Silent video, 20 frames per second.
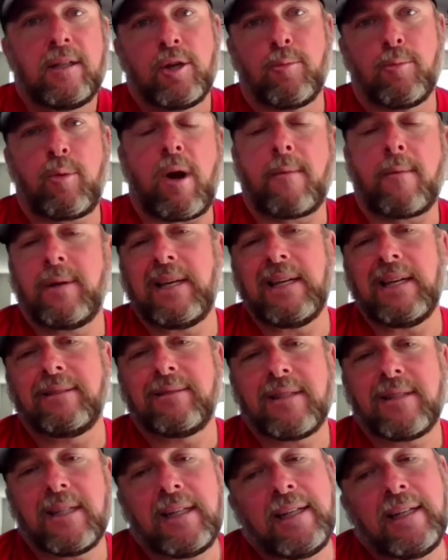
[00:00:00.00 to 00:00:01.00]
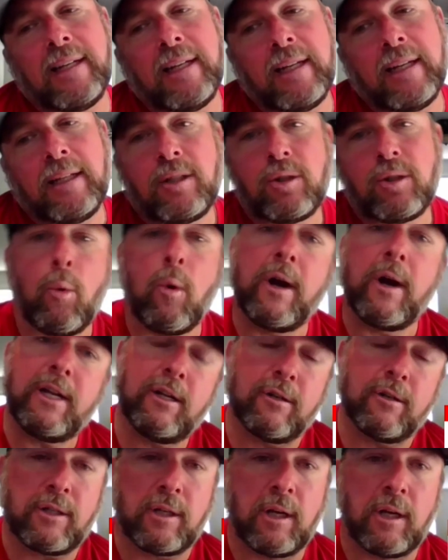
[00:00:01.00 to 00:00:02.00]
you're probably going to see
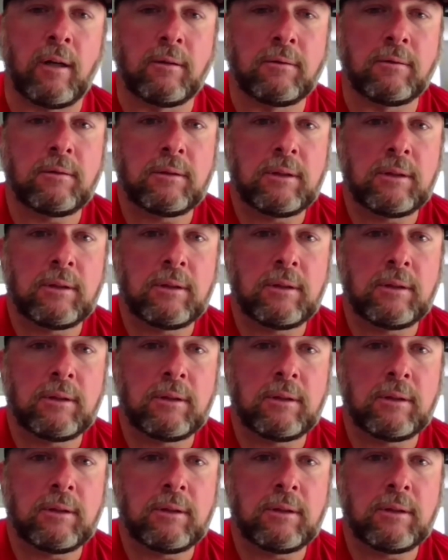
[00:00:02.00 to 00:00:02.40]
20 or so,